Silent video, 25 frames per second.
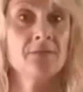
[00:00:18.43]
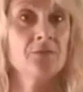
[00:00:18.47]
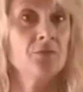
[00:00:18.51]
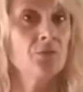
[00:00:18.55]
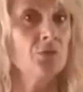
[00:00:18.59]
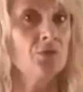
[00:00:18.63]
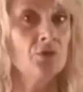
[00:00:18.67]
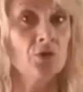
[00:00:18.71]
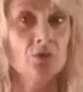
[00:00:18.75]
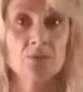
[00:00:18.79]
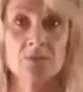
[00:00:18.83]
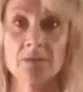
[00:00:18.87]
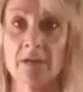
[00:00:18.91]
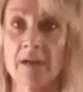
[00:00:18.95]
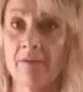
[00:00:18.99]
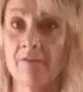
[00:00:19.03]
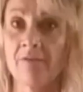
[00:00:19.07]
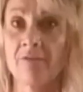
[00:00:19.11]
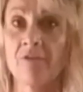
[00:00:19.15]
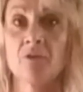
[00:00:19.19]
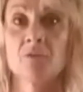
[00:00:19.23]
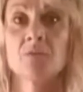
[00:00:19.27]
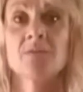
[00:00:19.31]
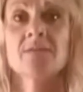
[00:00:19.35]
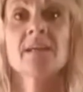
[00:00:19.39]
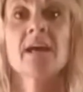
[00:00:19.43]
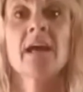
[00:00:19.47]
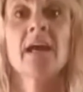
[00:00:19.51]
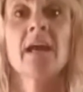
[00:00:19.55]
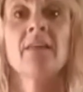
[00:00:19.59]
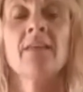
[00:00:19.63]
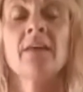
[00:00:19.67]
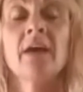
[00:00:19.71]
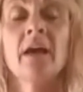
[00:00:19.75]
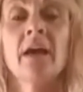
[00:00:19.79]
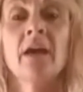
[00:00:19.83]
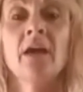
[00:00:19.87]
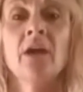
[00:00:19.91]
If you don't have those
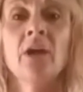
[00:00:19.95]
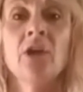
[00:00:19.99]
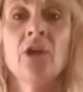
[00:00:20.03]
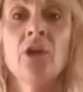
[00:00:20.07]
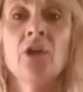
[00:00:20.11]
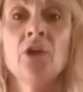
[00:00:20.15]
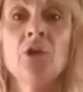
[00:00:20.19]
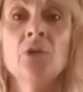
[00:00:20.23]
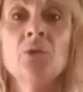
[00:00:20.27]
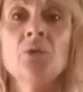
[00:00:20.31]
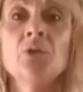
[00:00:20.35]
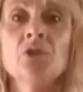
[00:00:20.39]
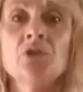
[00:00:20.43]
either, you